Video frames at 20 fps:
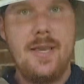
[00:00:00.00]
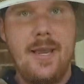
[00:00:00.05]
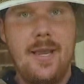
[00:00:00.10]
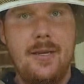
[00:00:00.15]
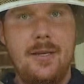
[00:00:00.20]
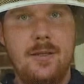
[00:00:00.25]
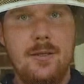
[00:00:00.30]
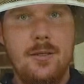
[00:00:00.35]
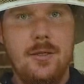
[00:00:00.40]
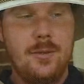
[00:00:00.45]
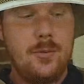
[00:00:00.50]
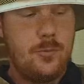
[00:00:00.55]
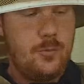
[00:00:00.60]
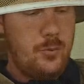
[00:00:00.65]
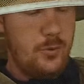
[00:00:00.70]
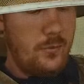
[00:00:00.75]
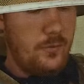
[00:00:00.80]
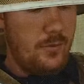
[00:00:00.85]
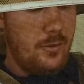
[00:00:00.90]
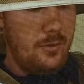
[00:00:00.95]
that
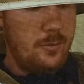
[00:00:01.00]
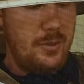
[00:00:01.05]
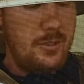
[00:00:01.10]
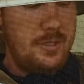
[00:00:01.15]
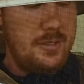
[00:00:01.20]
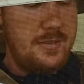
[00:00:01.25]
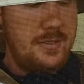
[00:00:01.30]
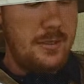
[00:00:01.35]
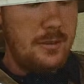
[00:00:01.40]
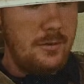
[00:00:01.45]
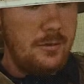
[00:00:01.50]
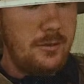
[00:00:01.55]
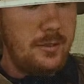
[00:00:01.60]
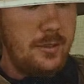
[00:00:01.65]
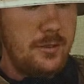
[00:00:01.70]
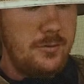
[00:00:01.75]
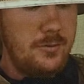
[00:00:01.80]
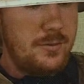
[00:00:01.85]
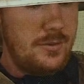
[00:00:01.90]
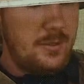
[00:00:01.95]
preferably is
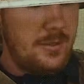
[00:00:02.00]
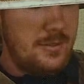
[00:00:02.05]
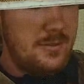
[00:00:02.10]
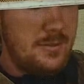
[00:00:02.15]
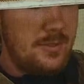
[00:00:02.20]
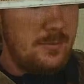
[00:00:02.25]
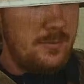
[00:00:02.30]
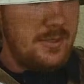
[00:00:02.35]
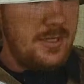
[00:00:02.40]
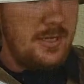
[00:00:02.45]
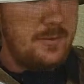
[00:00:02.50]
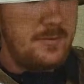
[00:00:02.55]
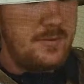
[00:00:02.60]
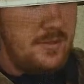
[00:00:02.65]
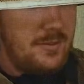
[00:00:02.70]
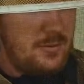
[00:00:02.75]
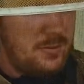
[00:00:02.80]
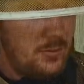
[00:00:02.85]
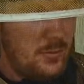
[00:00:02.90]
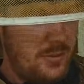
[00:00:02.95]
enclosed because sometimes
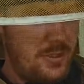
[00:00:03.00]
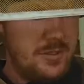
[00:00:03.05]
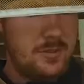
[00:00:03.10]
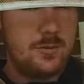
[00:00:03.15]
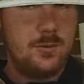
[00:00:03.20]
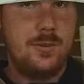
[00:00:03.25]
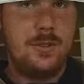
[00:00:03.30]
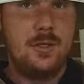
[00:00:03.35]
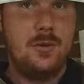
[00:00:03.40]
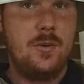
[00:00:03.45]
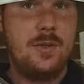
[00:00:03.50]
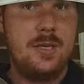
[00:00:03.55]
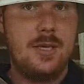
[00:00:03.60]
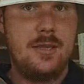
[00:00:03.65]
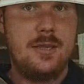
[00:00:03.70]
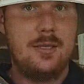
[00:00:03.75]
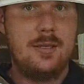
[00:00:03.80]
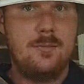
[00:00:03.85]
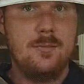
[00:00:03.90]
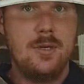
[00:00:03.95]
these queens, when you
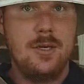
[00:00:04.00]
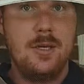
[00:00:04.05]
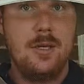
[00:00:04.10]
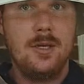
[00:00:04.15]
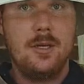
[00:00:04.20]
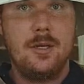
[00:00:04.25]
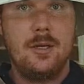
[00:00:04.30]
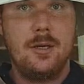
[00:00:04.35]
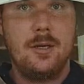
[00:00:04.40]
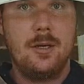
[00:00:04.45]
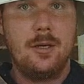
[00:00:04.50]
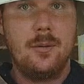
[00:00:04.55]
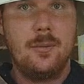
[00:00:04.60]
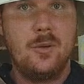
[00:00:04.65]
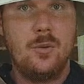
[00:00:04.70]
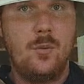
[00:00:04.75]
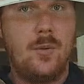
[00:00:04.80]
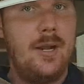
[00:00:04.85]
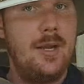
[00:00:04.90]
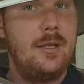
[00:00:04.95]
get them, are going to
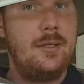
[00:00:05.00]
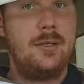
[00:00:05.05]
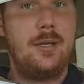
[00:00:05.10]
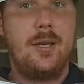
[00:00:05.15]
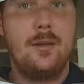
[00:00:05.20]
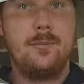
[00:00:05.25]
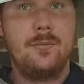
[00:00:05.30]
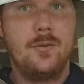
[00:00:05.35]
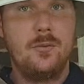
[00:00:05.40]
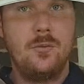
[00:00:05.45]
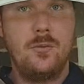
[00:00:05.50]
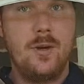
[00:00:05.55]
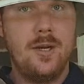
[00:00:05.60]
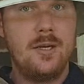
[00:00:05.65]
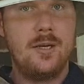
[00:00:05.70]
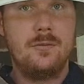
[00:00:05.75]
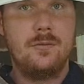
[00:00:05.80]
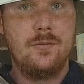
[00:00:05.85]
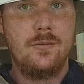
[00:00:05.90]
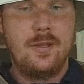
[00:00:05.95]
be riled up, ready to